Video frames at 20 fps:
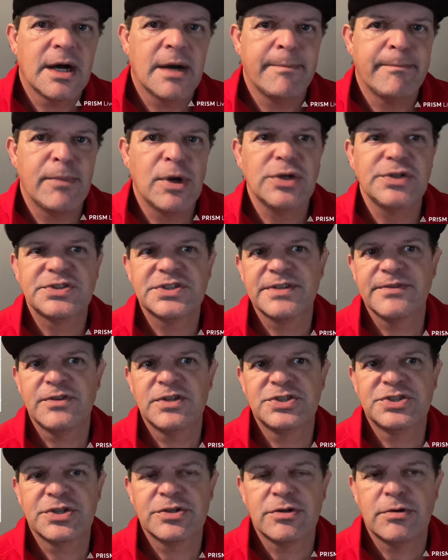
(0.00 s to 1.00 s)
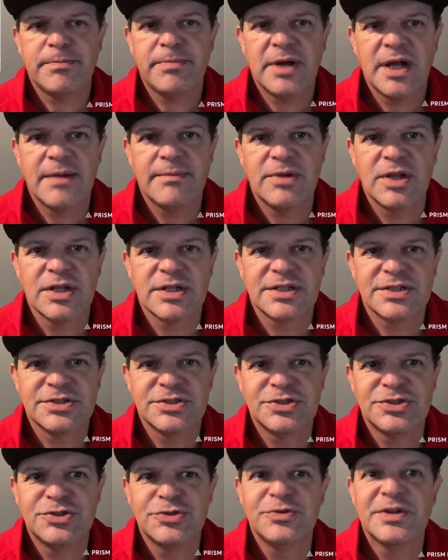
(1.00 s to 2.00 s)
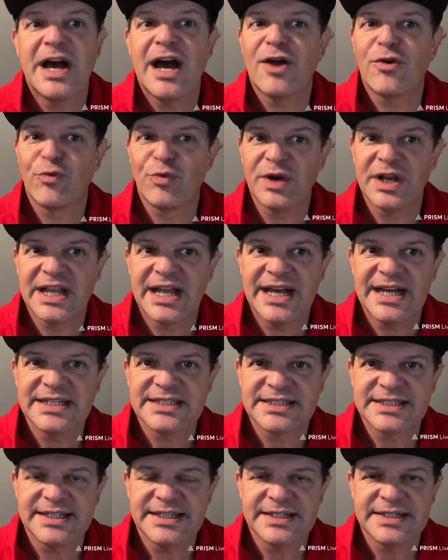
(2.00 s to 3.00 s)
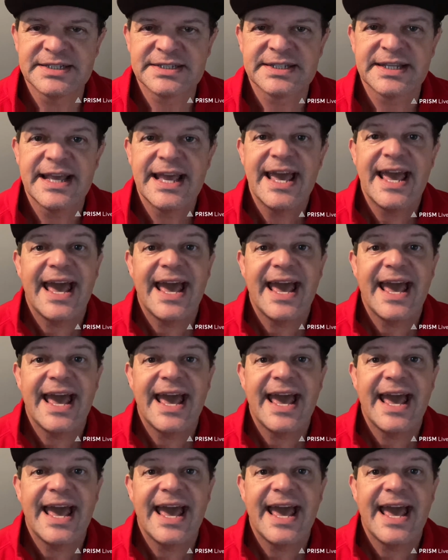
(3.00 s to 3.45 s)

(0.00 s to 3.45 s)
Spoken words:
Most of the general public do not realize this.